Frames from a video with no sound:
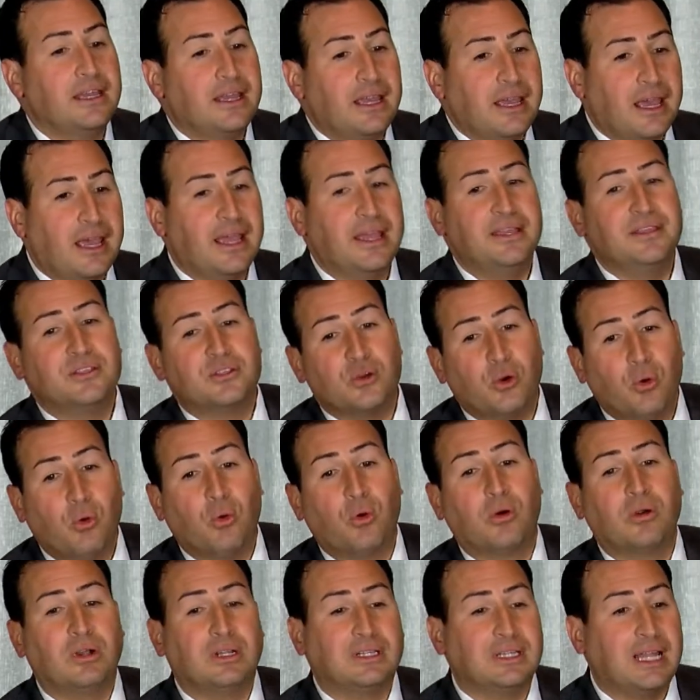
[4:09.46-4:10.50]
and
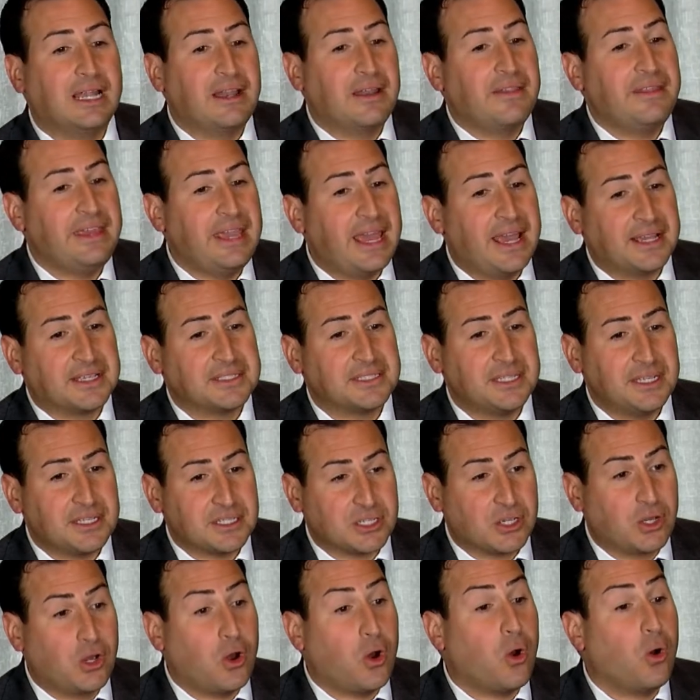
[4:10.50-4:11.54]
or a lot of the excess
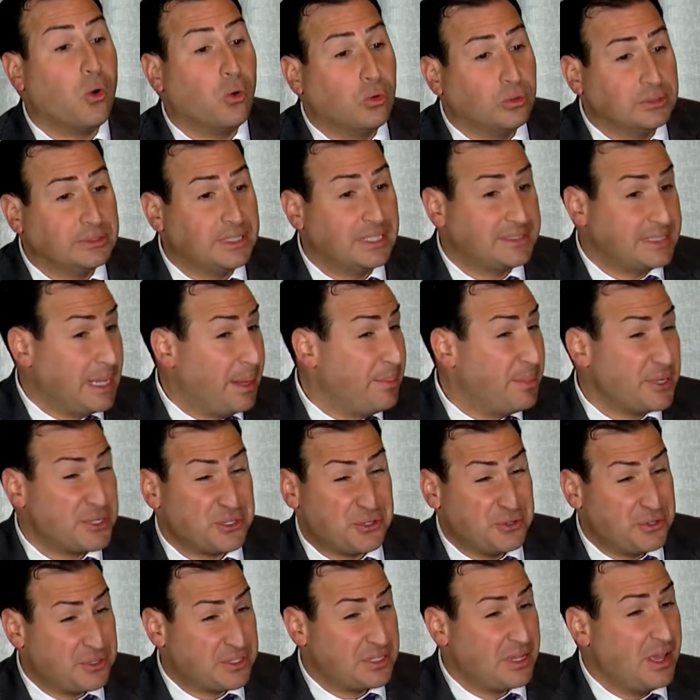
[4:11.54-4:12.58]
cold to
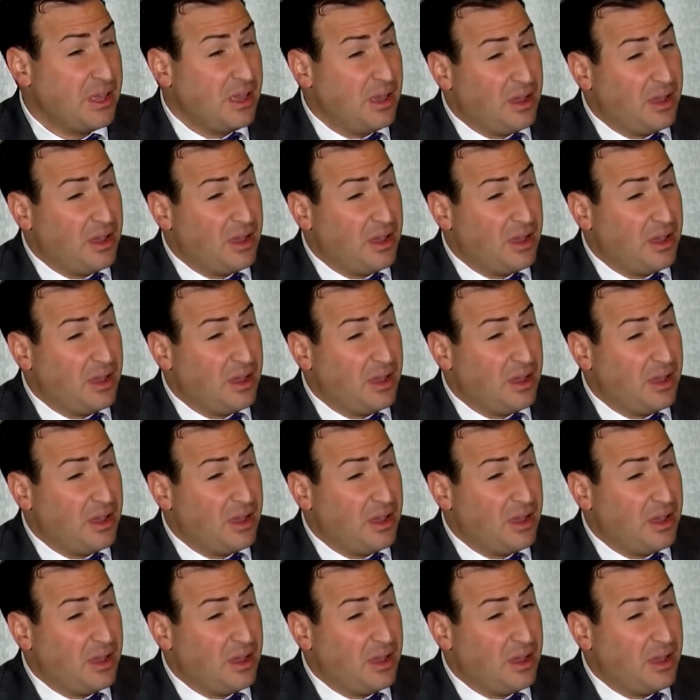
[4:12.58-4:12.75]
temperatures